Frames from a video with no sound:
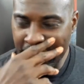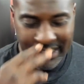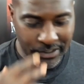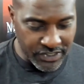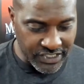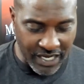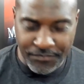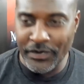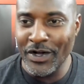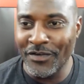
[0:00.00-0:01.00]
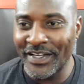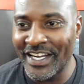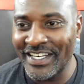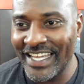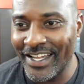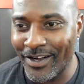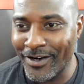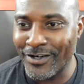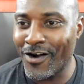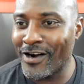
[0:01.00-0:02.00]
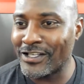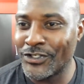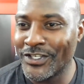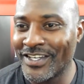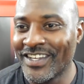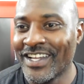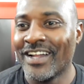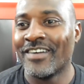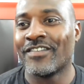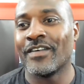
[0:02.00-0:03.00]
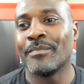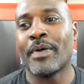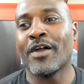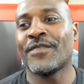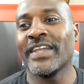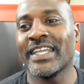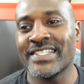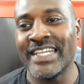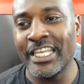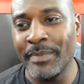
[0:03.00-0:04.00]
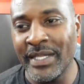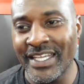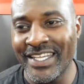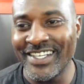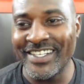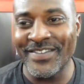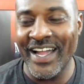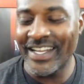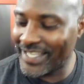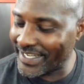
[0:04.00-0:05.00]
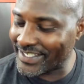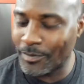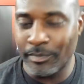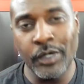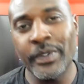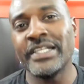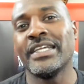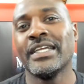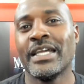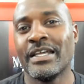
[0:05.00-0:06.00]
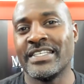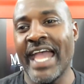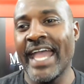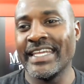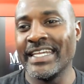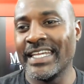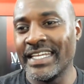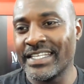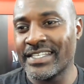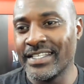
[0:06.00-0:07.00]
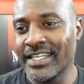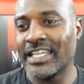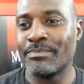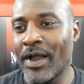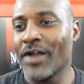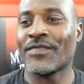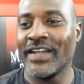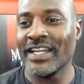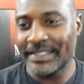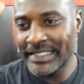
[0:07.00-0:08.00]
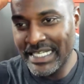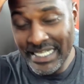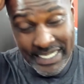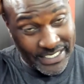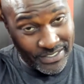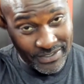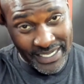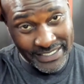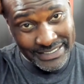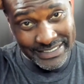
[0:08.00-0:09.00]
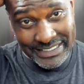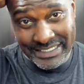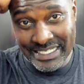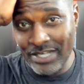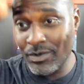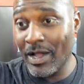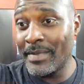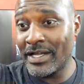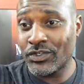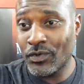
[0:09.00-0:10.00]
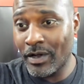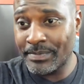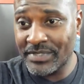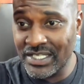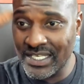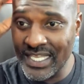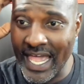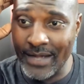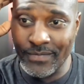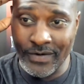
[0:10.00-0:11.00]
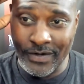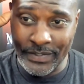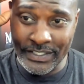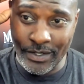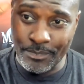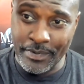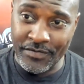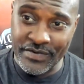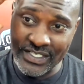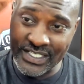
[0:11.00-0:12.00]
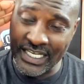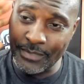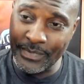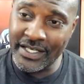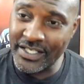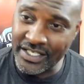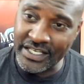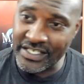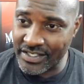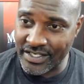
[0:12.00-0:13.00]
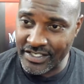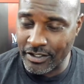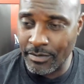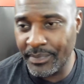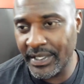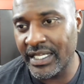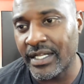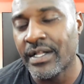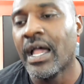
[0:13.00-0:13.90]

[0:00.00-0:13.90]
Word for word: a little suffering over here, Dale Earnhardt Jr. From perfect is the enemy of good, right? Like, so Bluey Daddy is looking perfect. And you are like, eh, how do I measure up to that? Well, we know perfect's the enemy of good. So there's going to be